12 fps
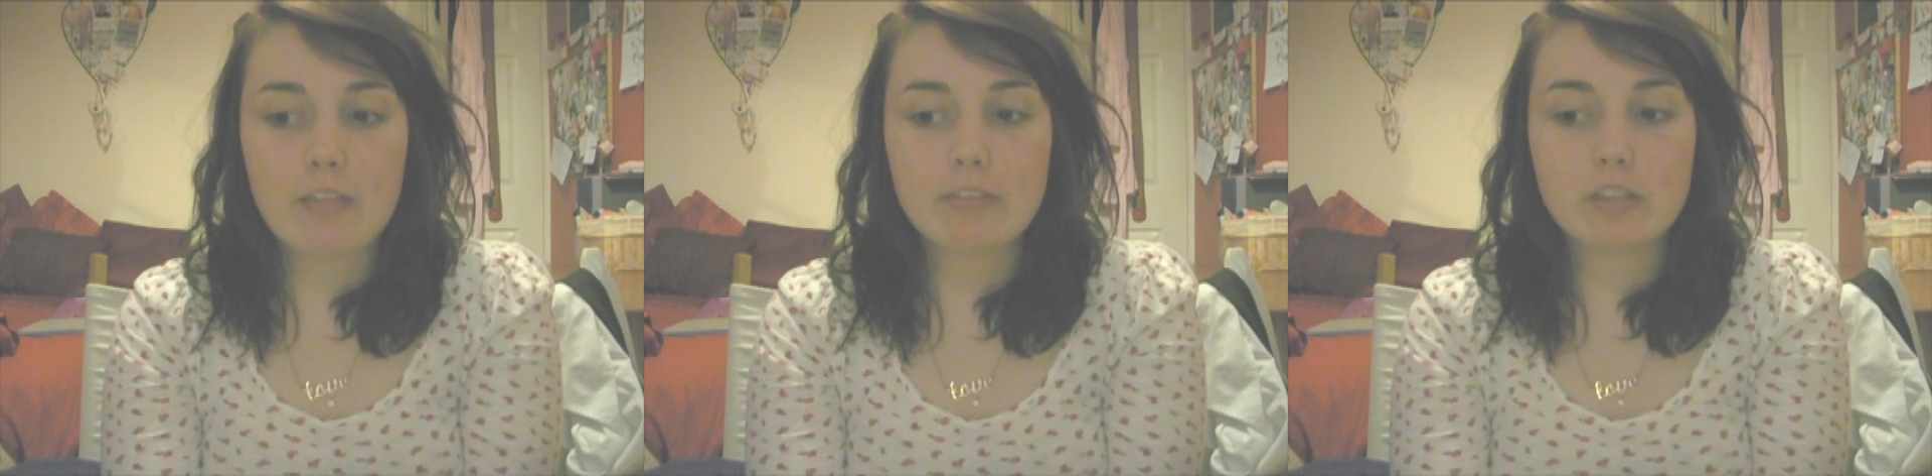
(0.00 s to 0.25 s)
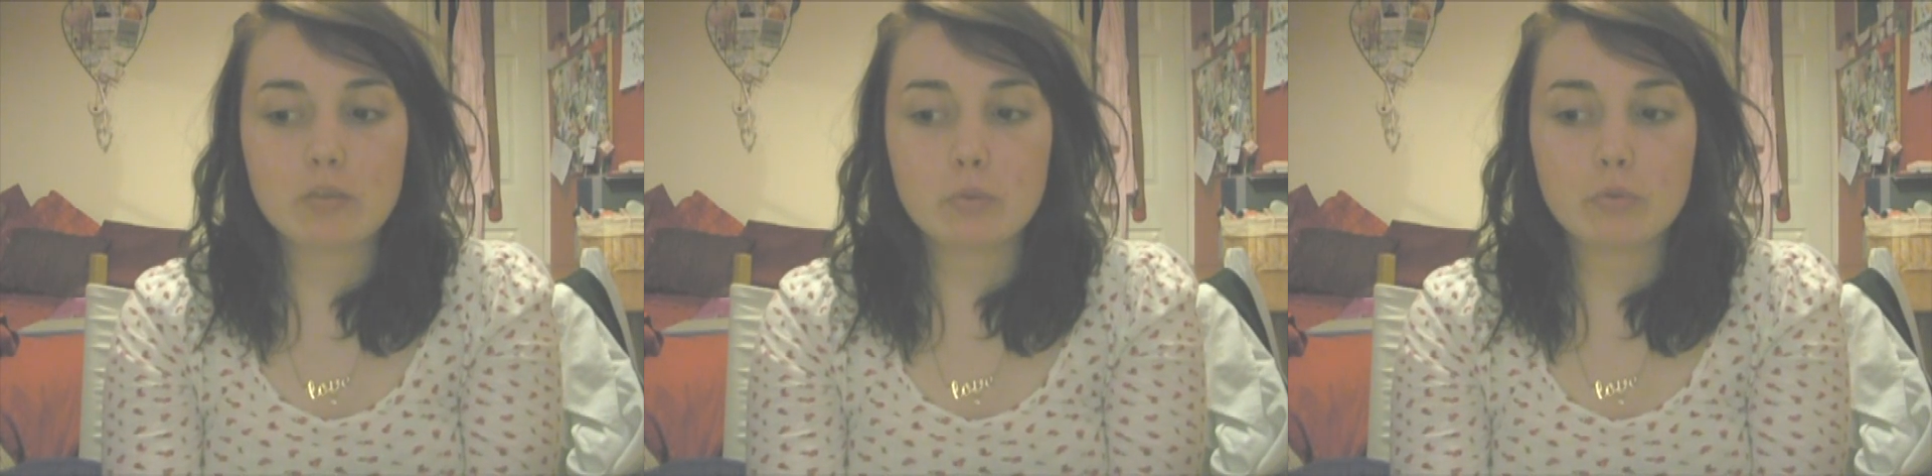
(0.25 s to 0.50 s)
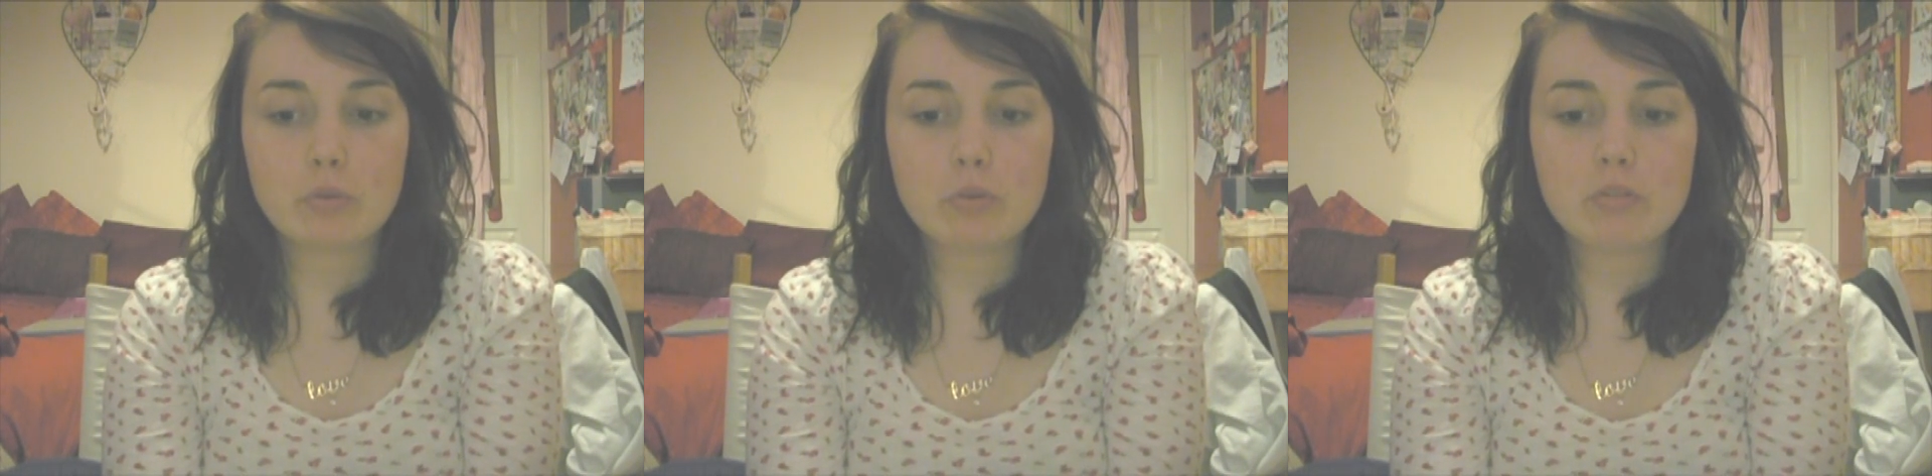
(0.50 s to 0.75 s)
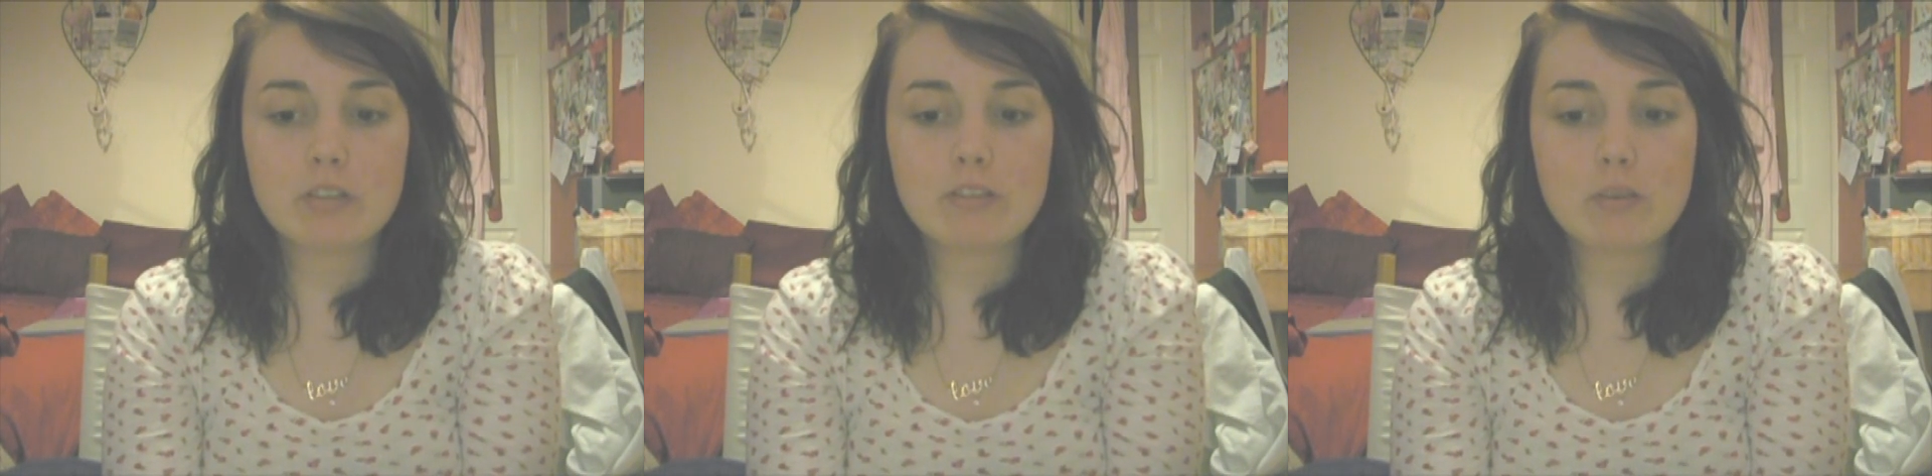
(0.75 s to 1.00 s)
and this also
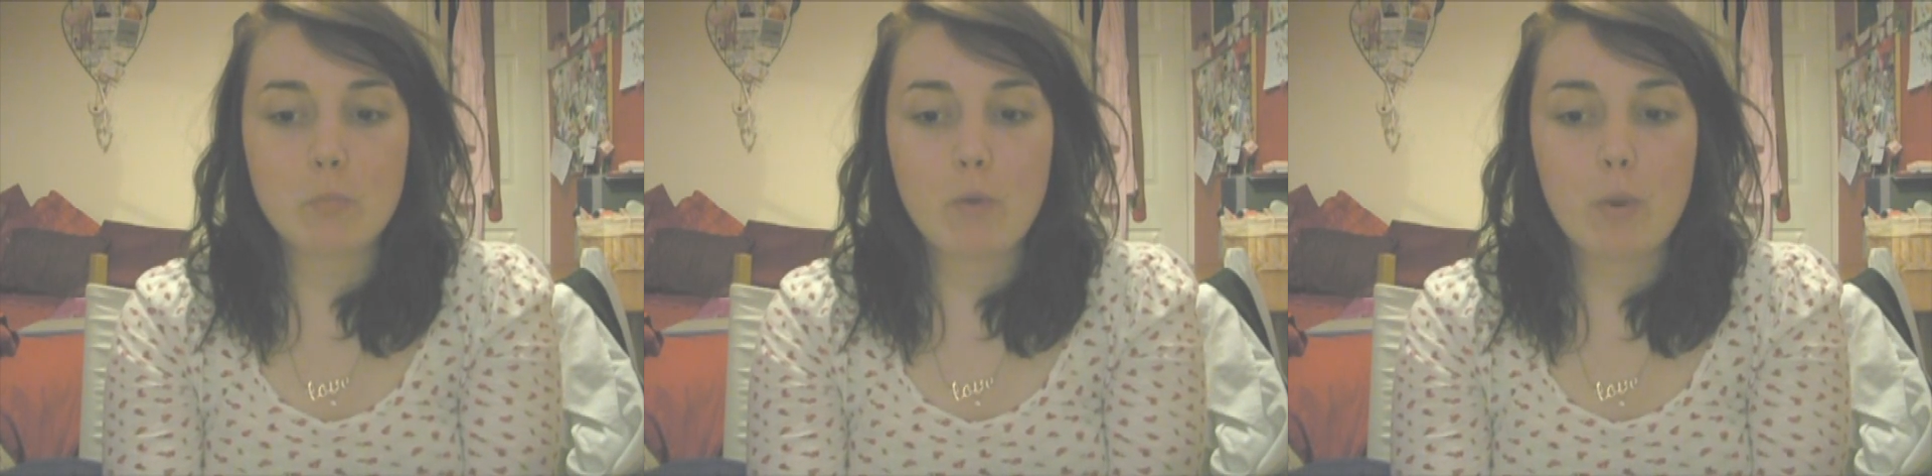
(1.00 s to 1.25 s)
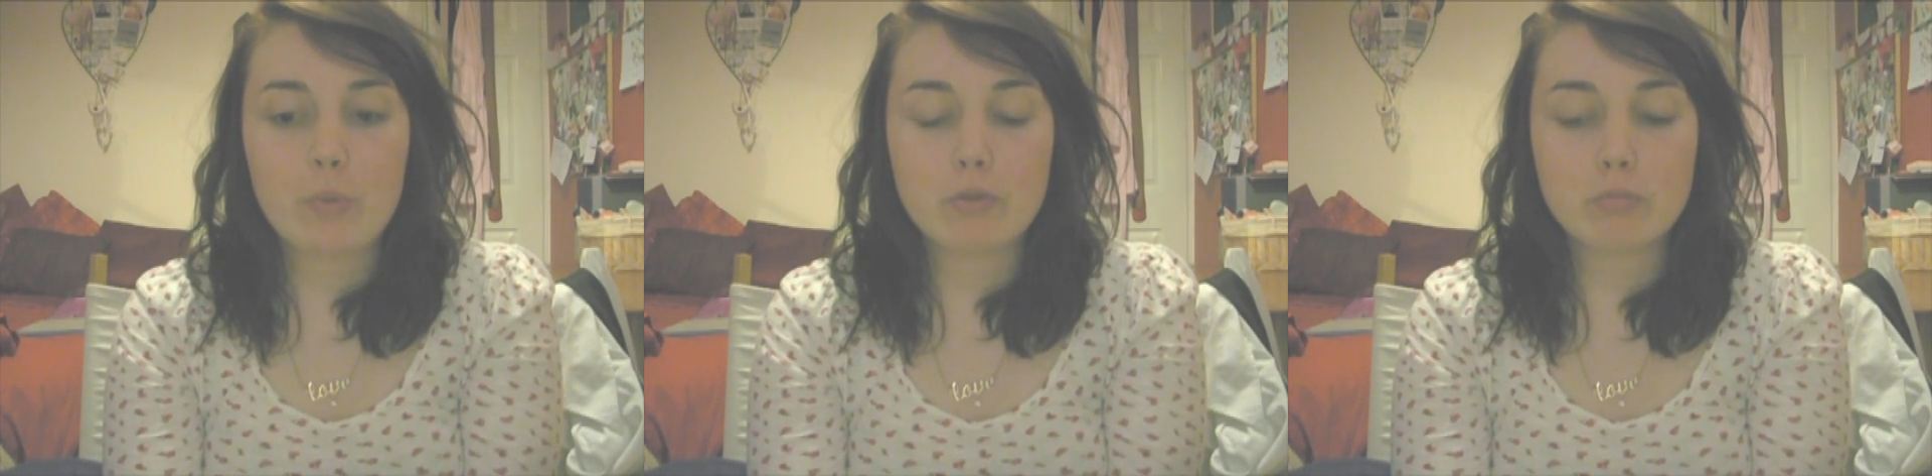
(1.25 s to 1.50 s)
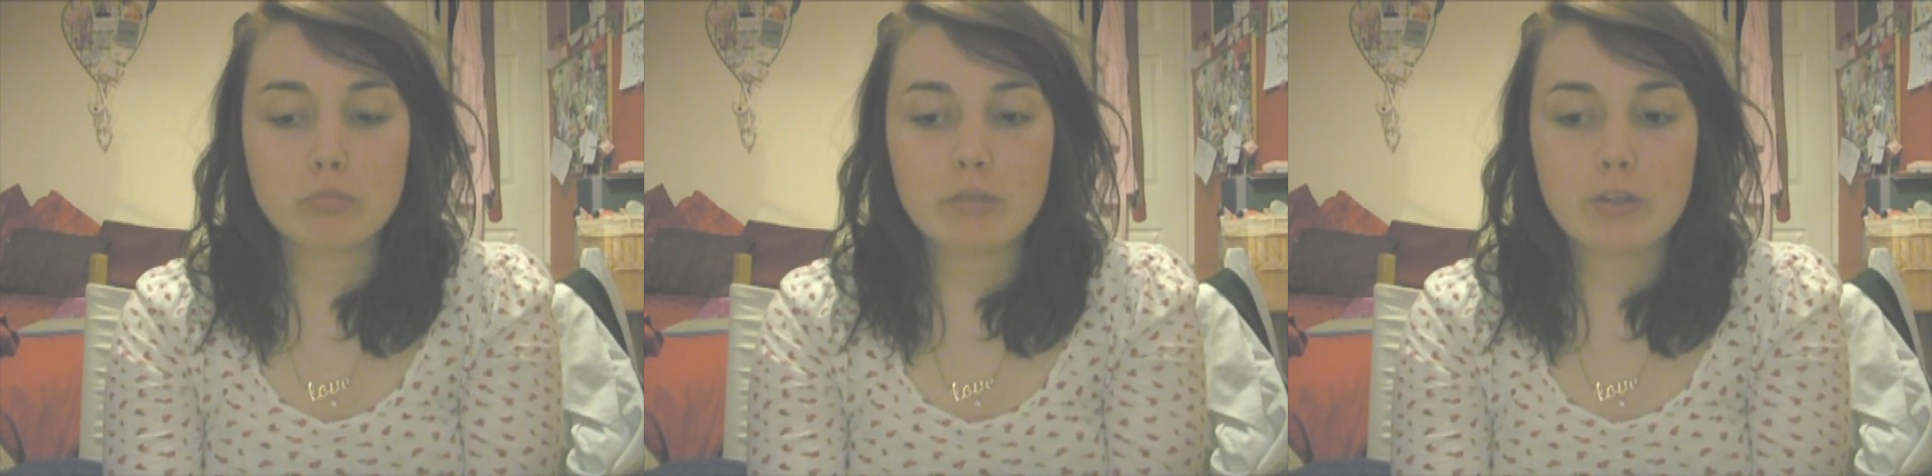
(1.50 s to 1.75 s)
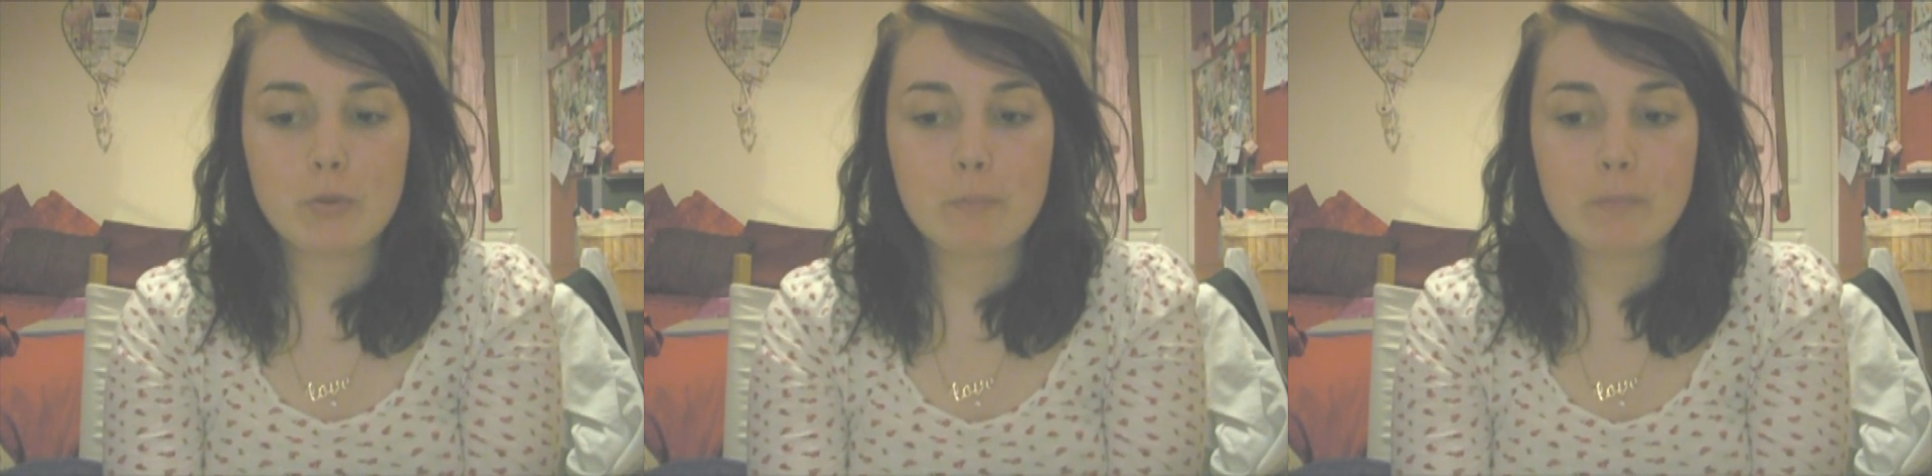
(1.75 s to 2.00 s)
sits in well with a real